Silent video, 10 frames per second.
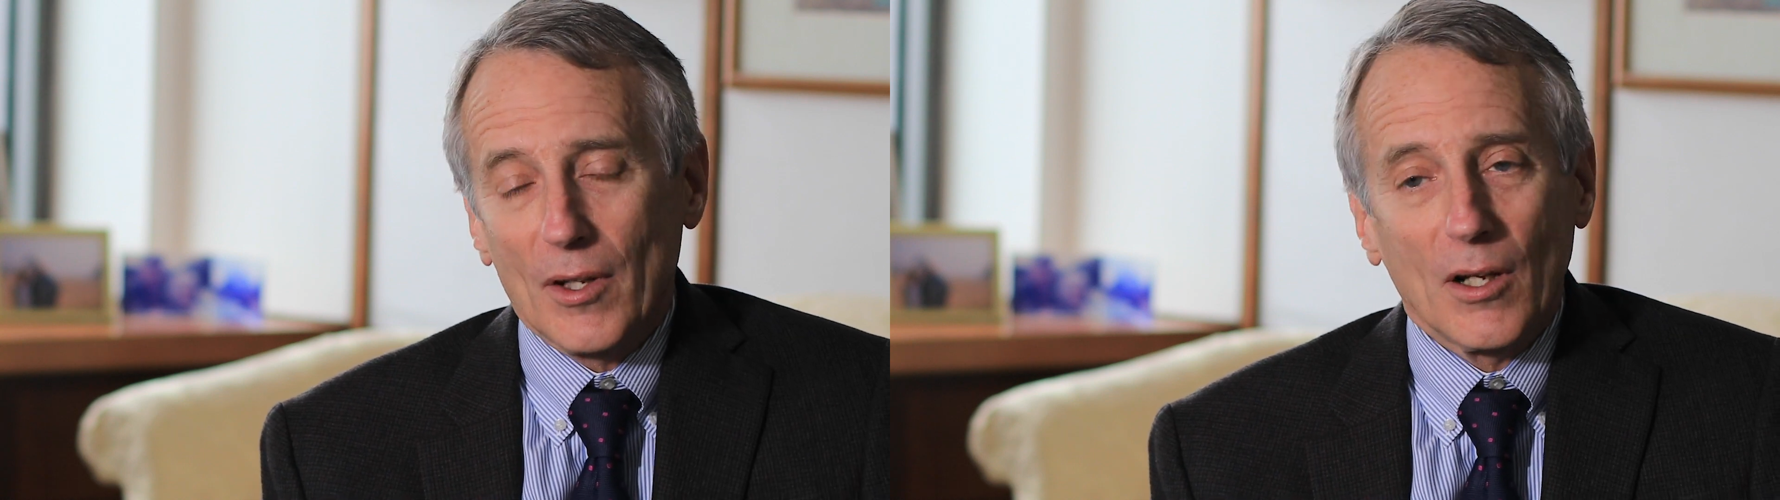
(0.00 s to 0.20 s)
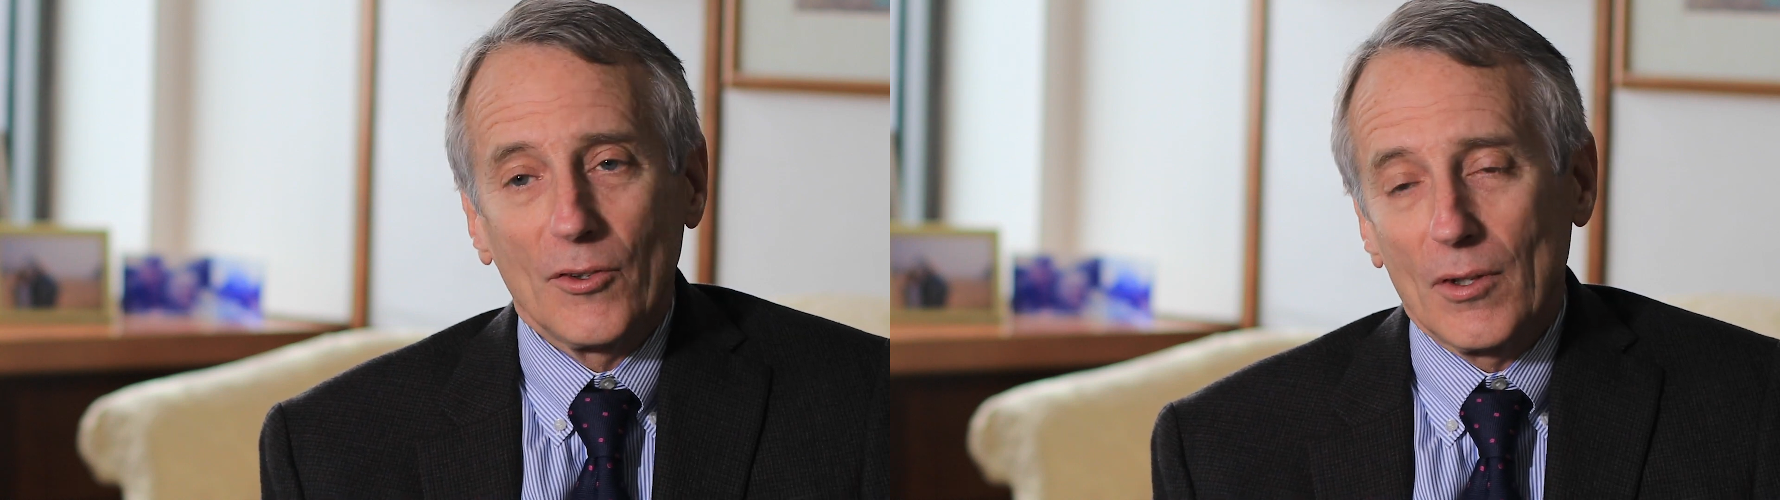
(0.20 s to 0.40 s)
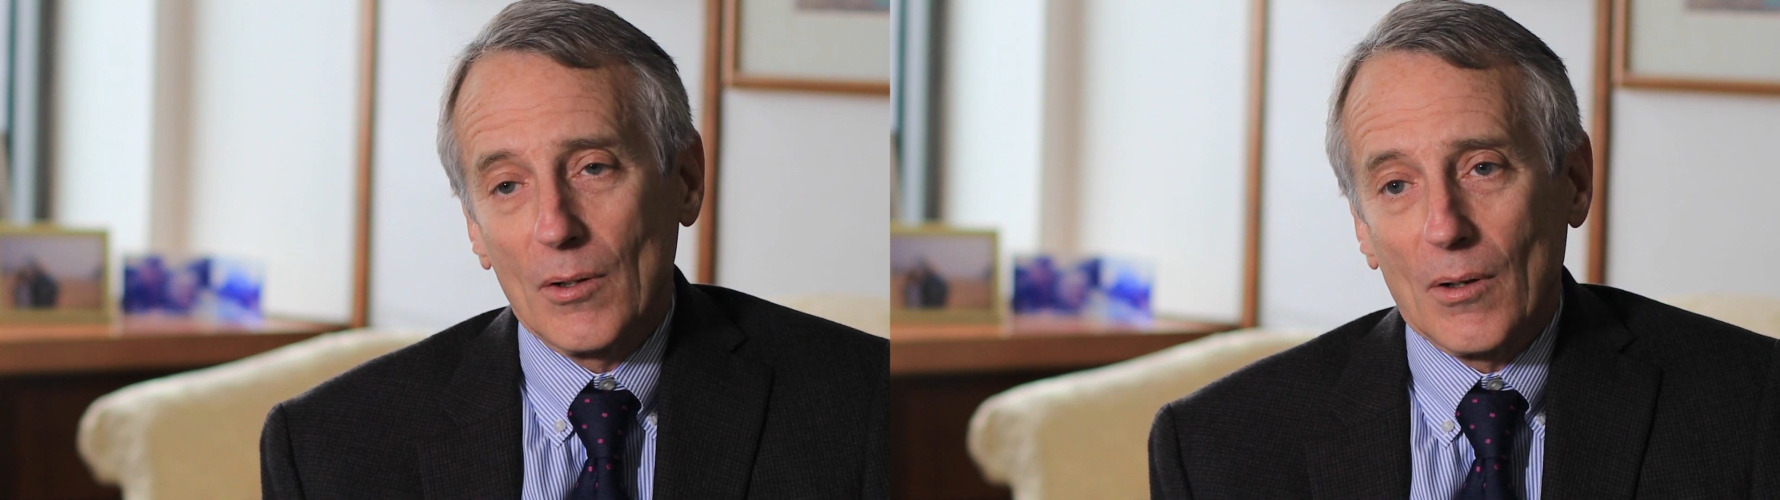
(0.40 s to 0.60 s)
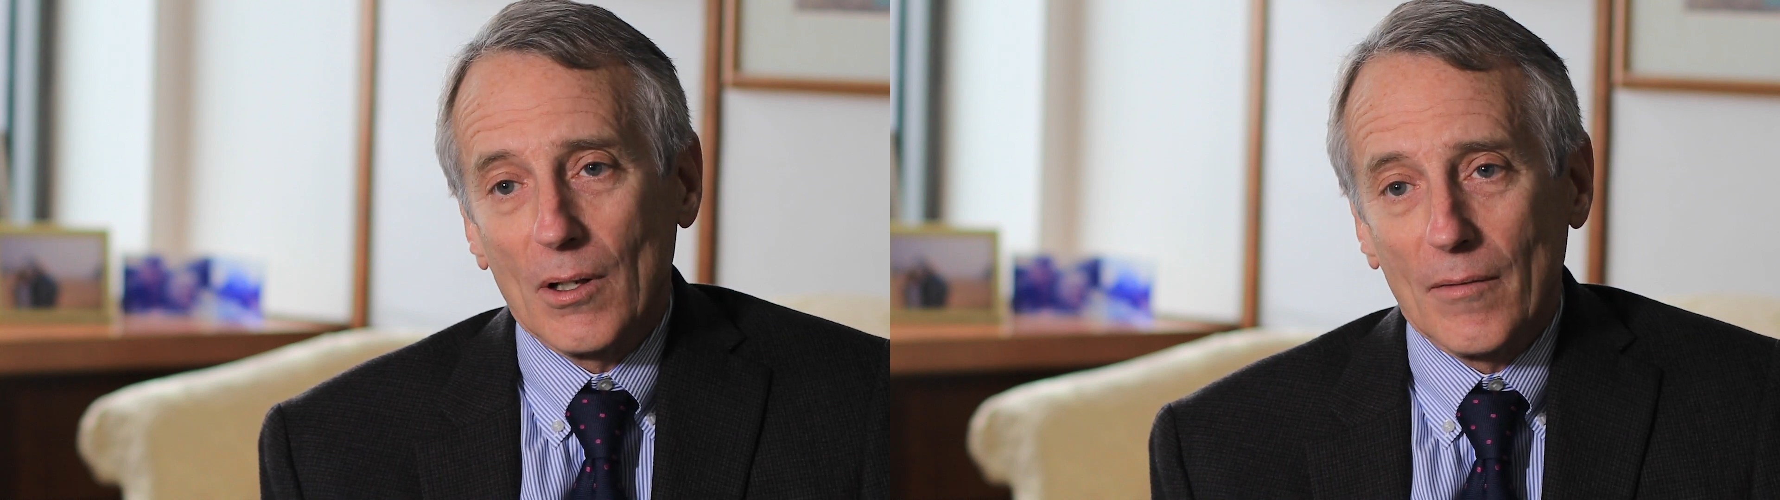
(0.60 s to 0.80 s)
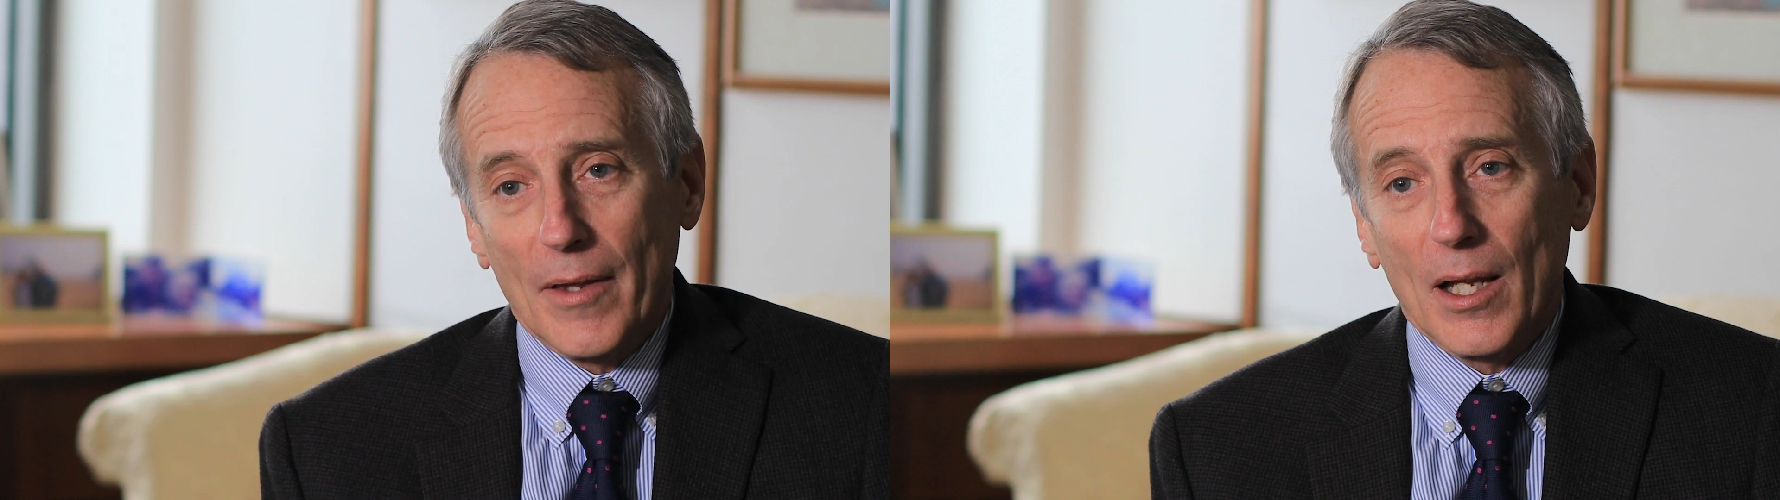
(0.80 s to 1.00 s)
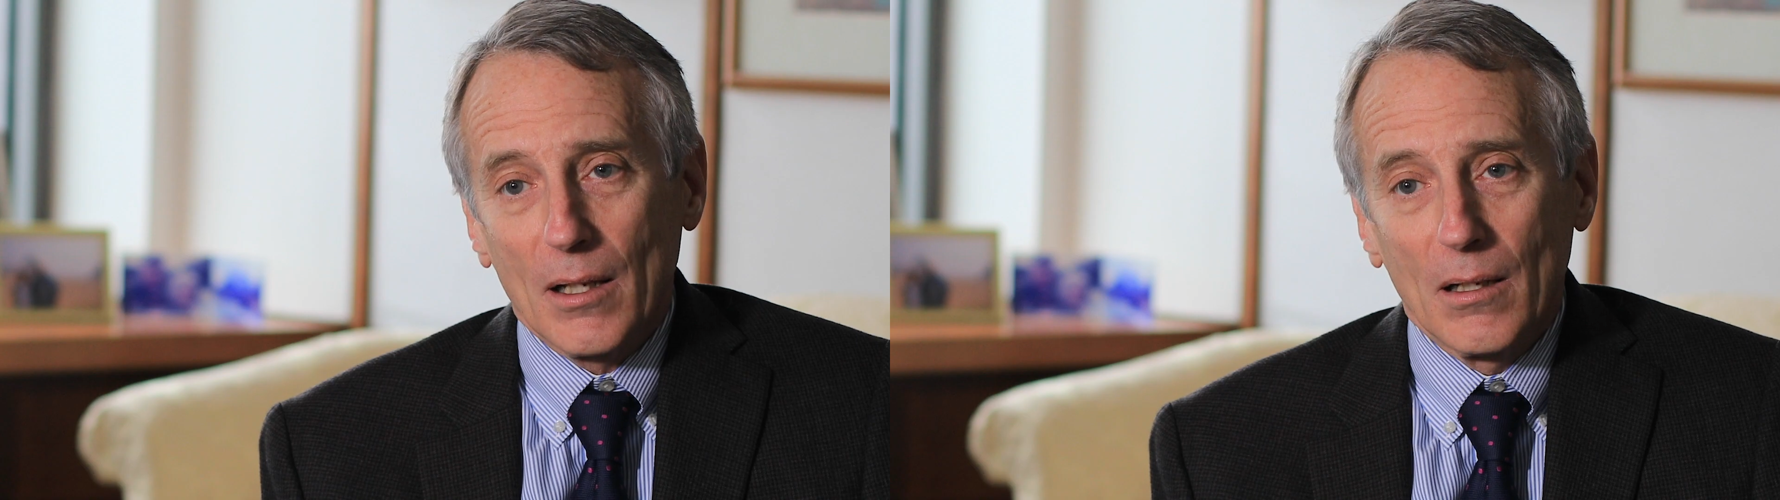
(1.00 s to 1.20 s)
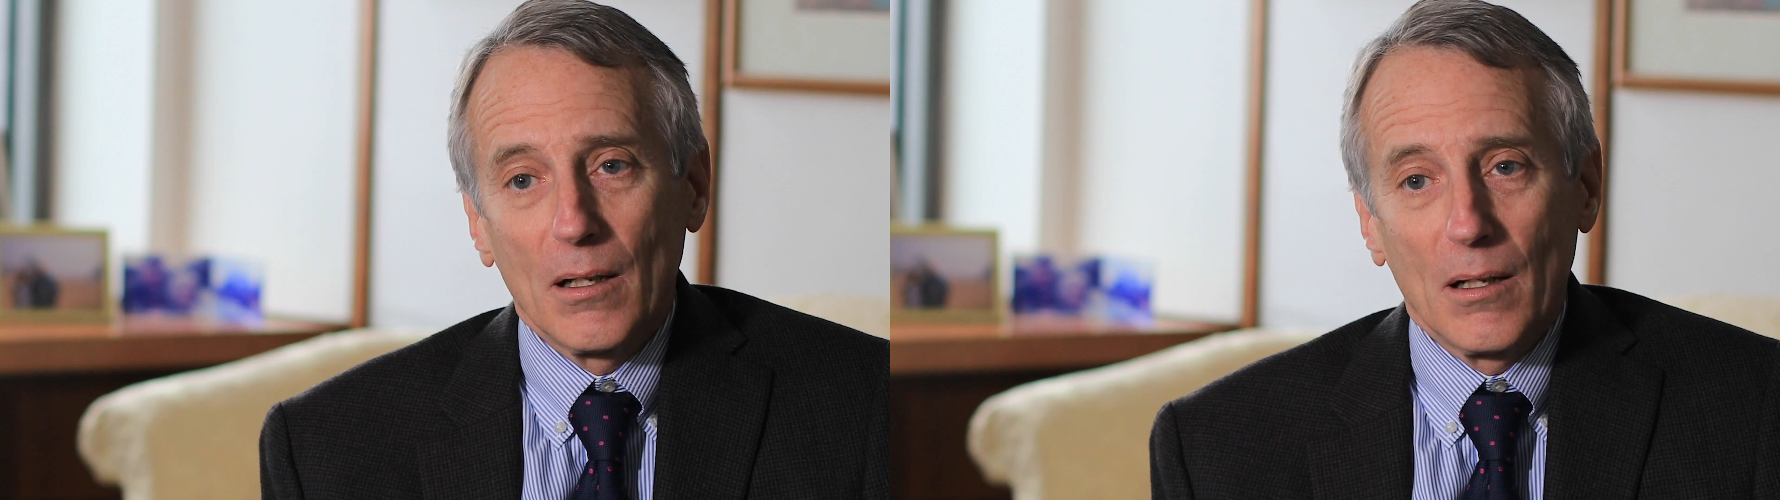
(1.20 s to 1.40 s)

that goes into all of that?